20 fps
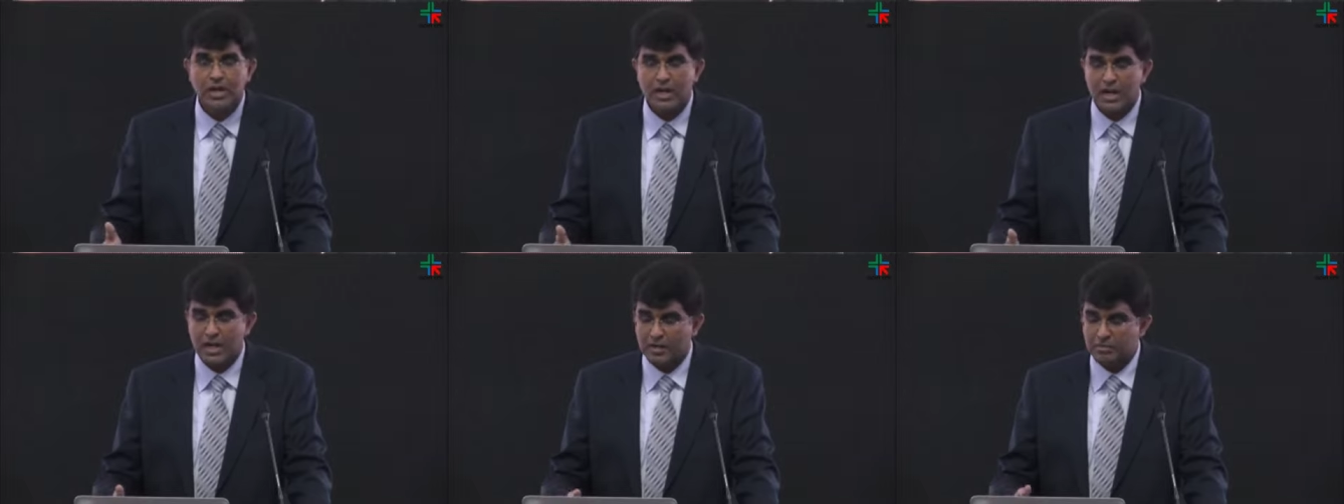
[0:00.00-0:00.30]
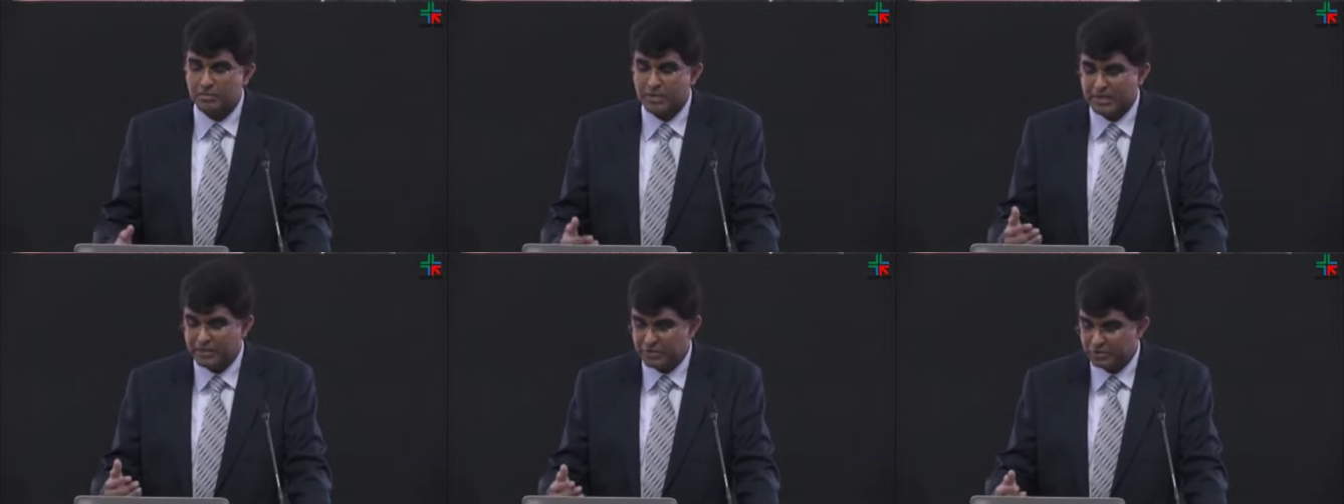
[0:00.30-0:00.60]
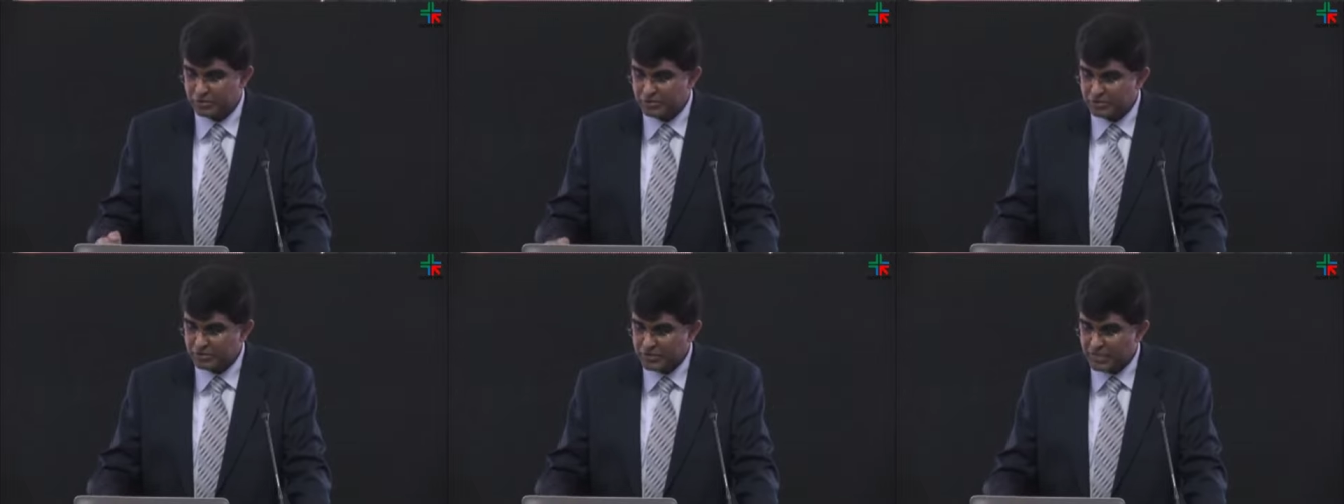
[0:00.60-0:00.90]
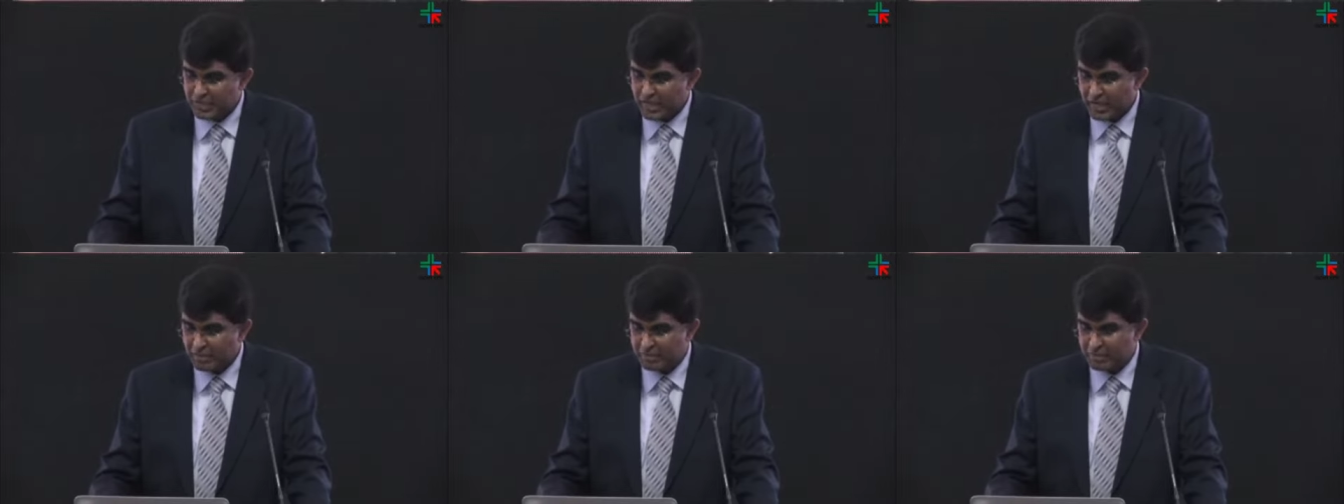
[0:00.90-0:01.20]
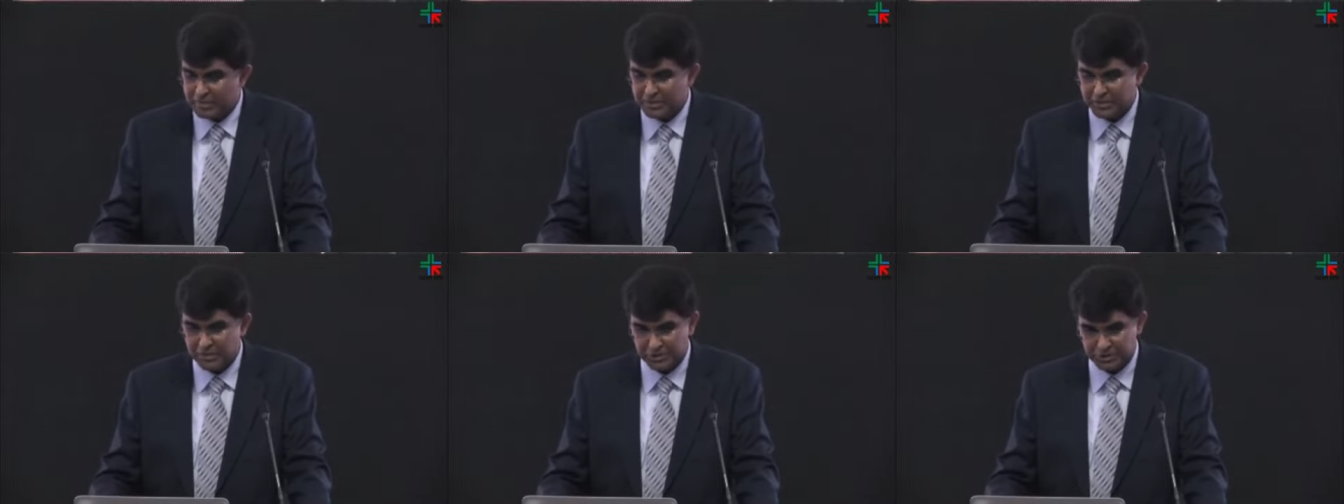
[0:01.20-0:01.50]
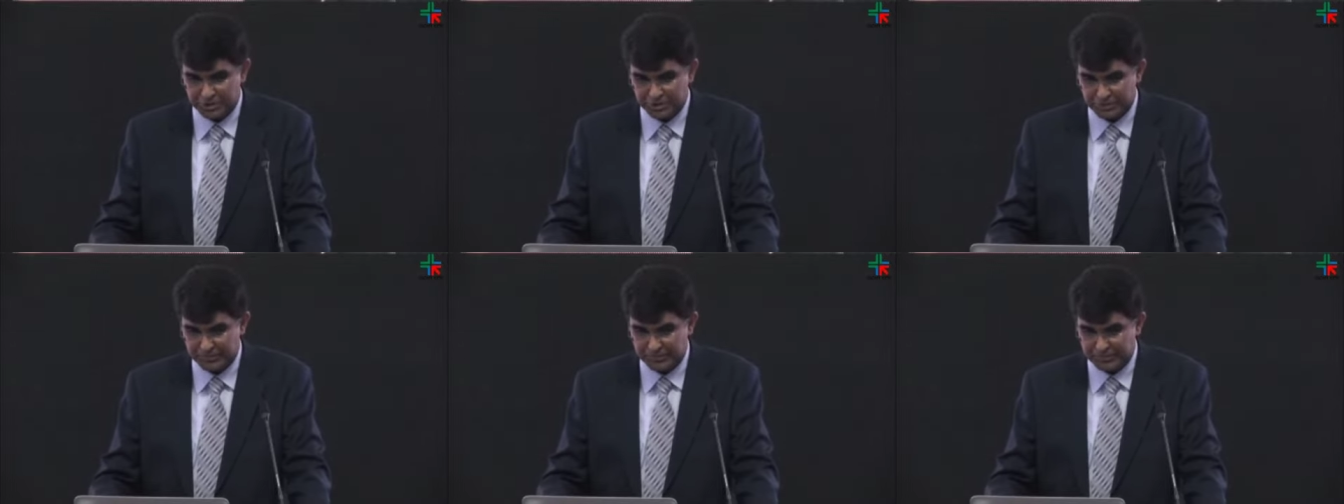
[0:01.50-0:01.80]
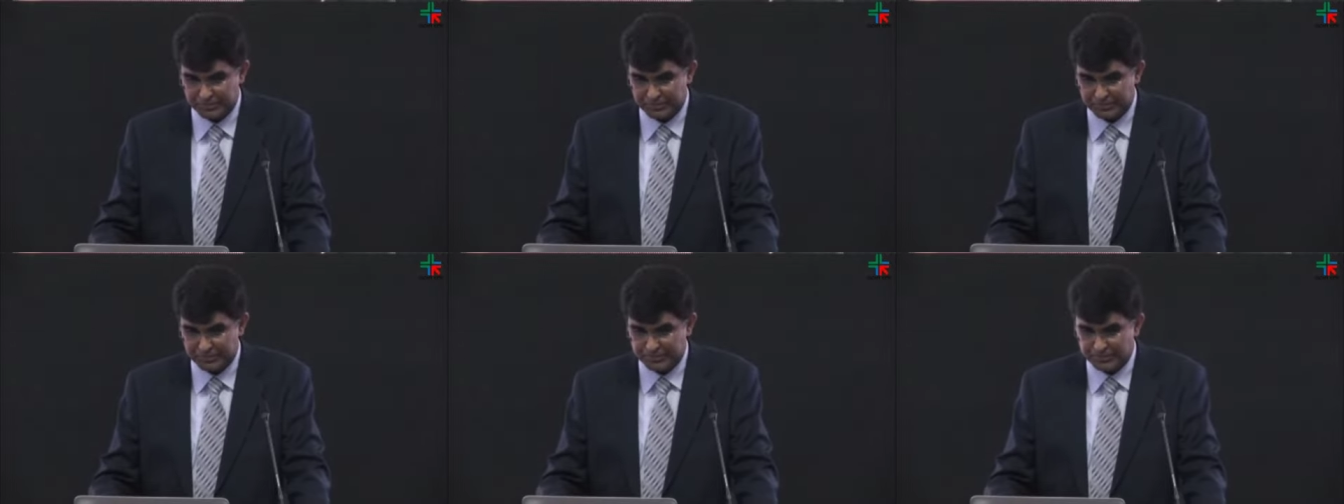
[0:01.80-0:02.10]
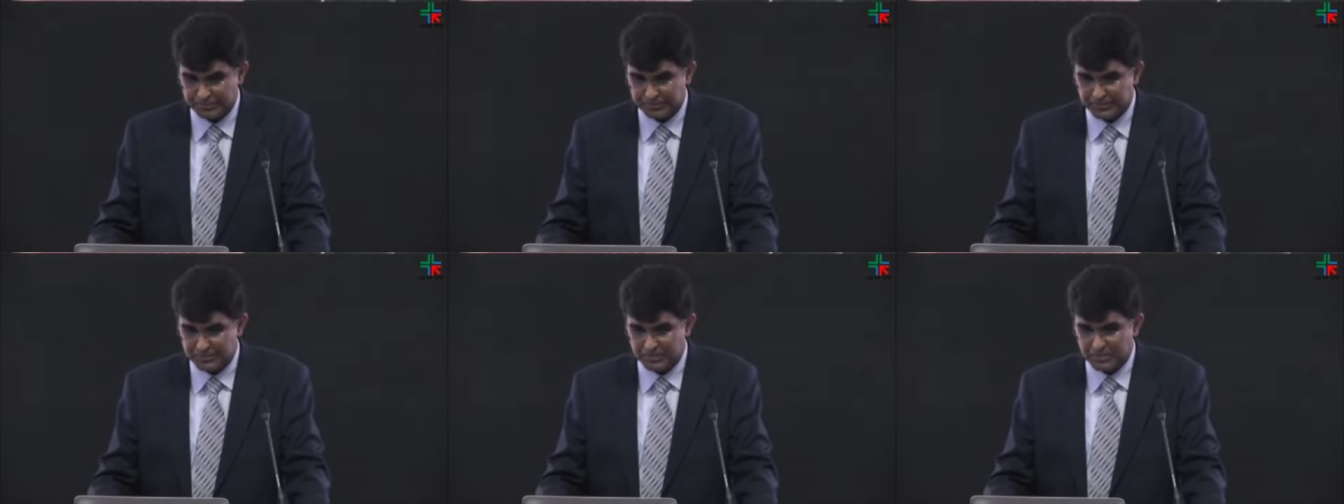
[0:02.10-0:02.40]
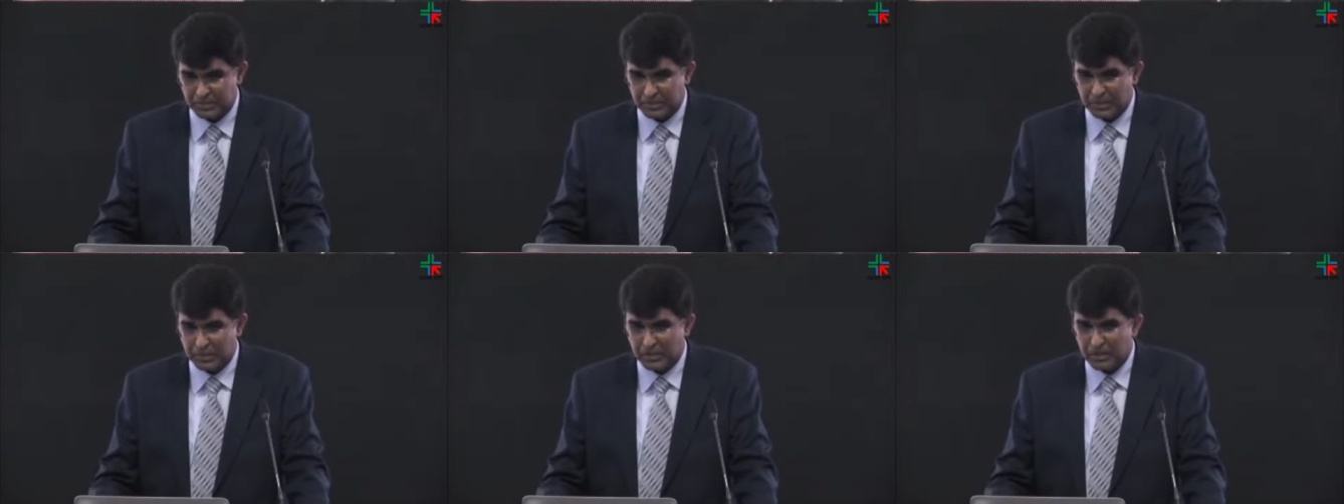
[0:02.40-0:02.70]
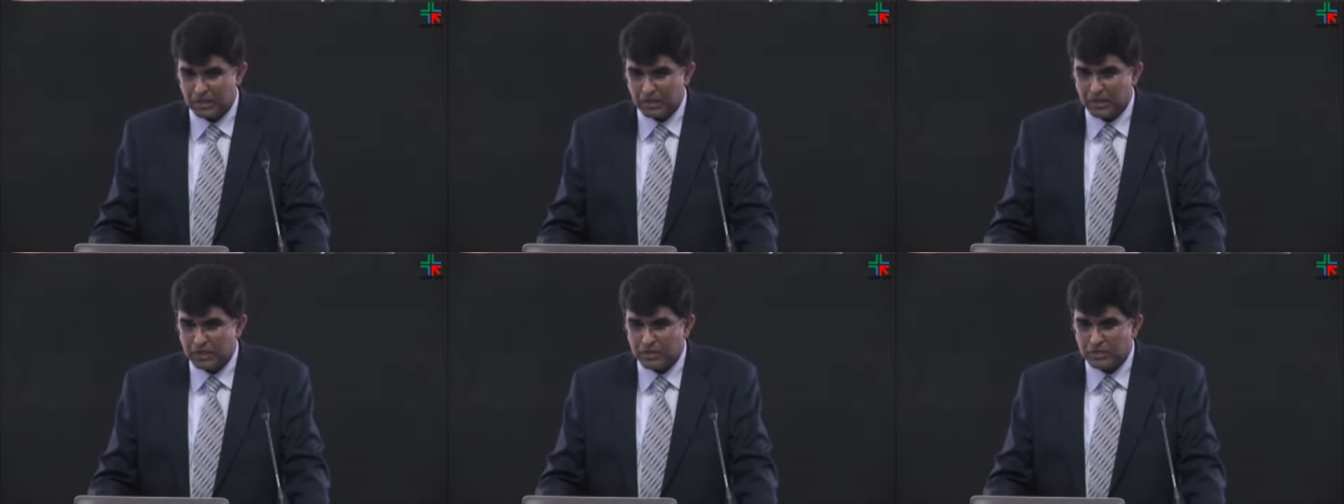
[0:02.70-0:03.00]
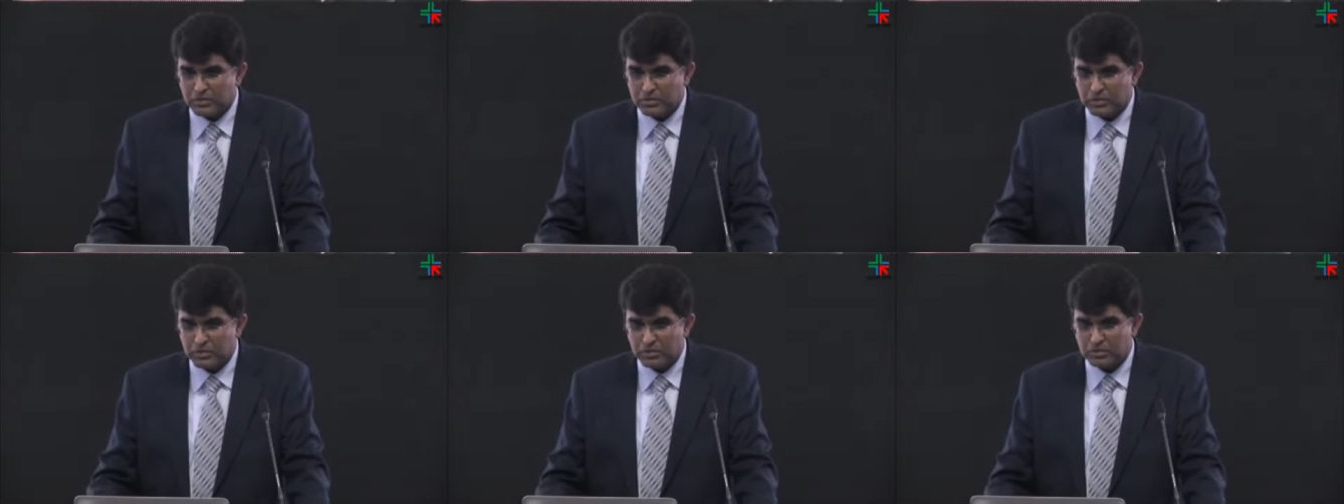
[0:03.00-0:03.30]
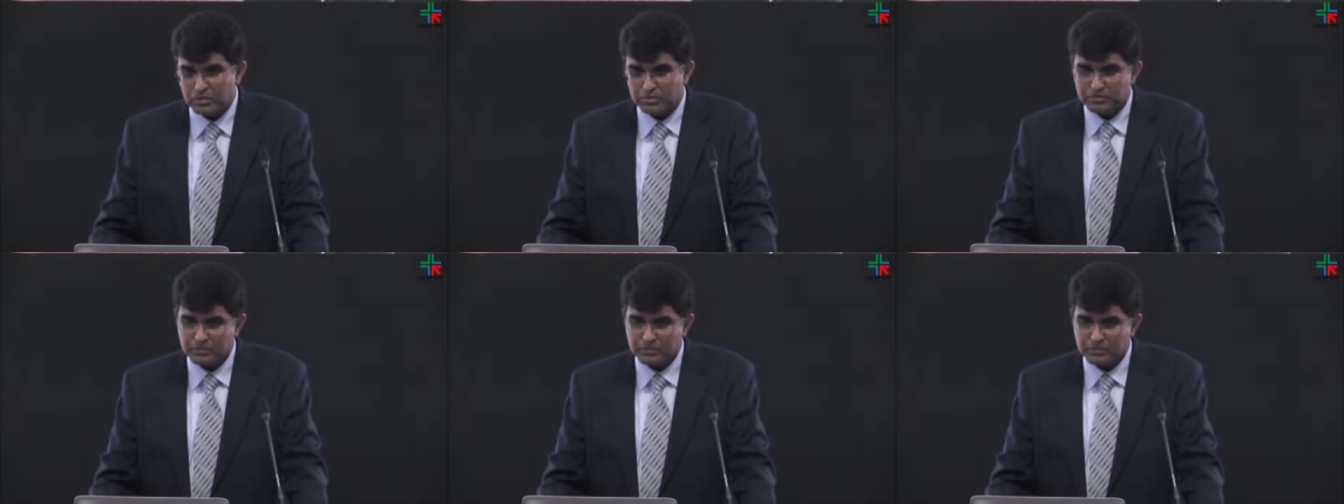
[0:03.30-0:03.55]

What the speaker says: and by induced hypertension. So